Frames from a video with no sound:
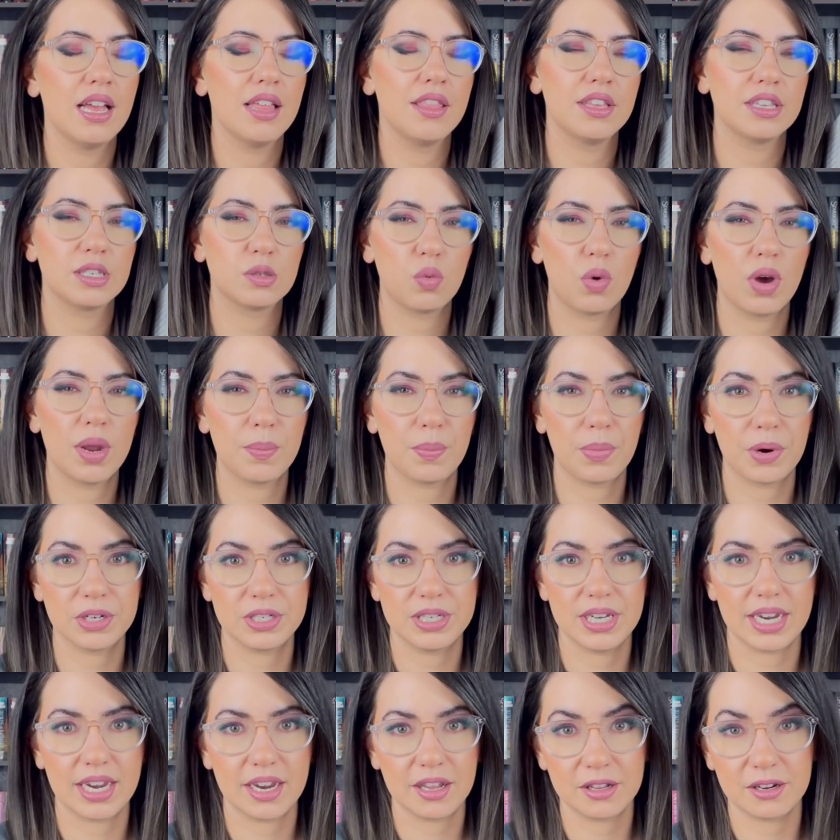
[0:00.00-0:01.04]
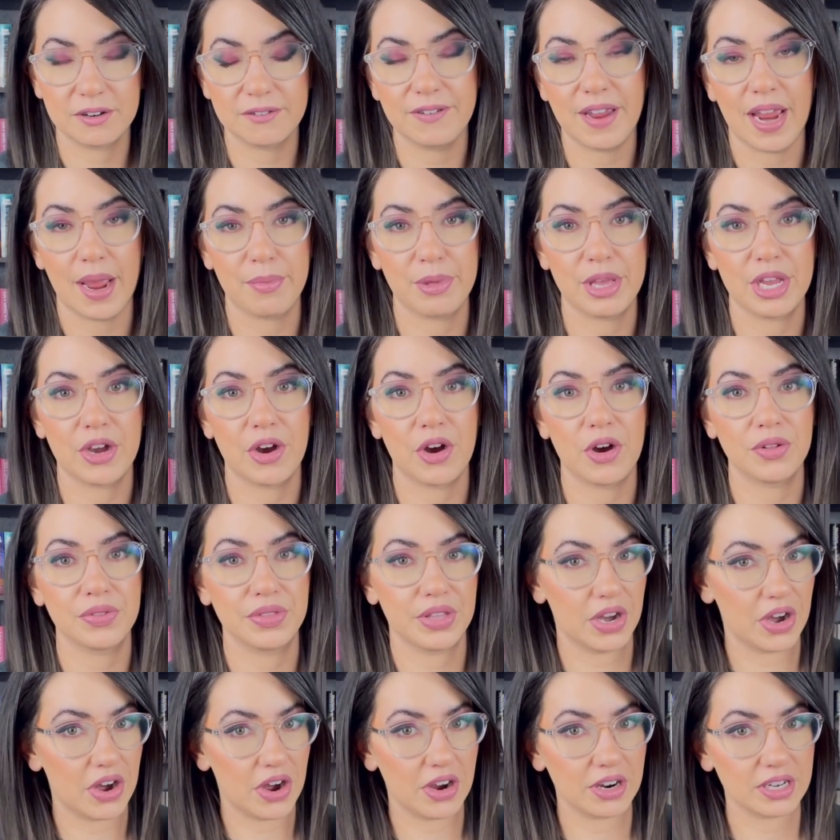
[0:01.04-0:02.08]
this one particular family called the
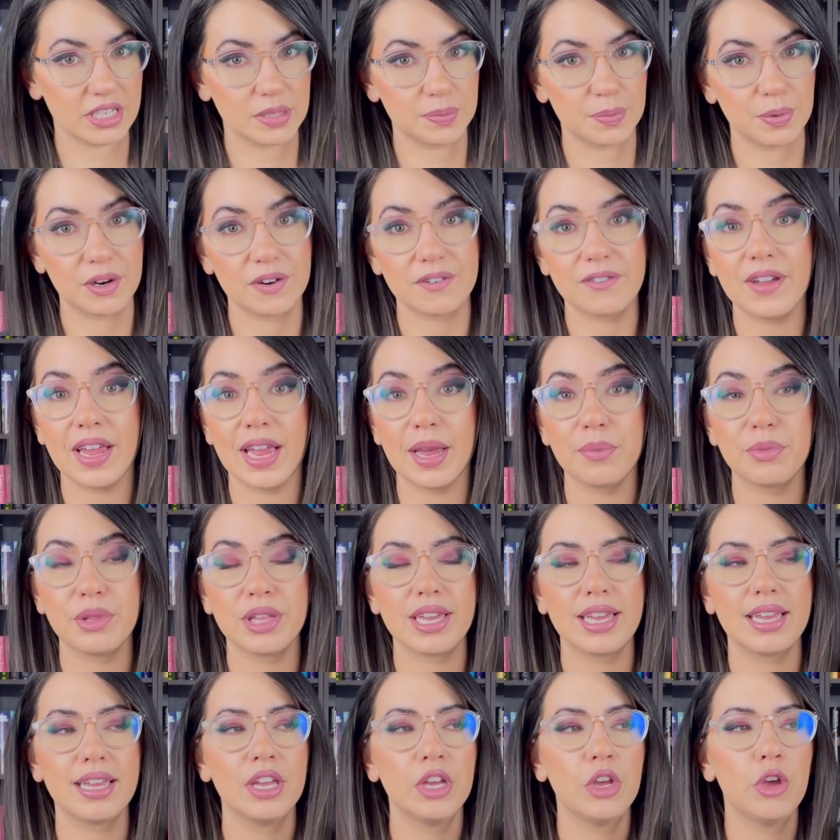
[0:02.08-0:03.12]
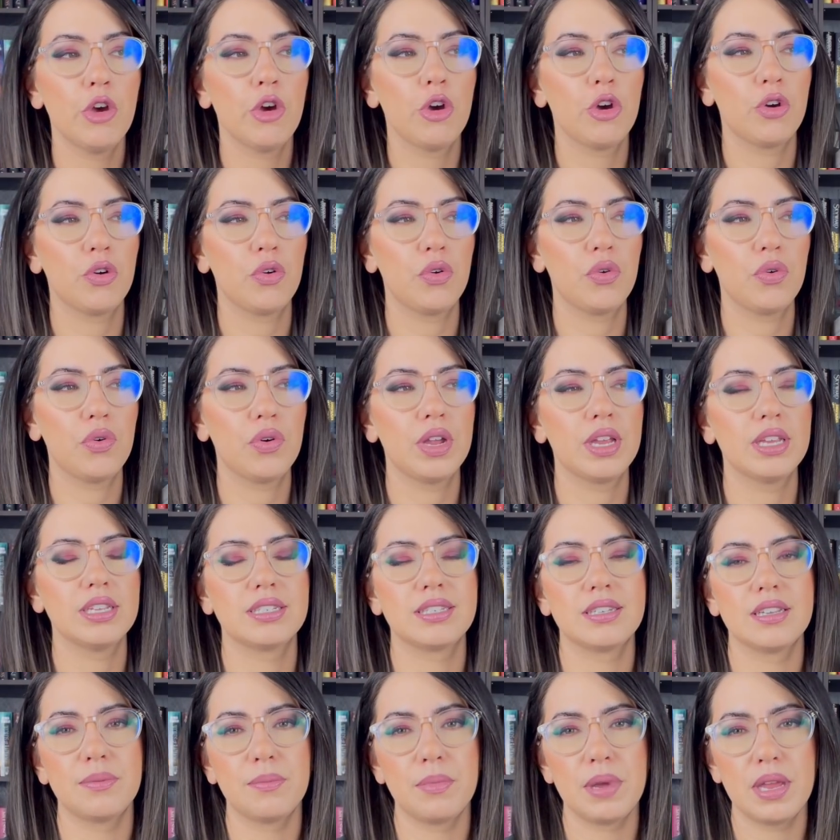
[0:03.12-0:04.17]
Hawkspur family who is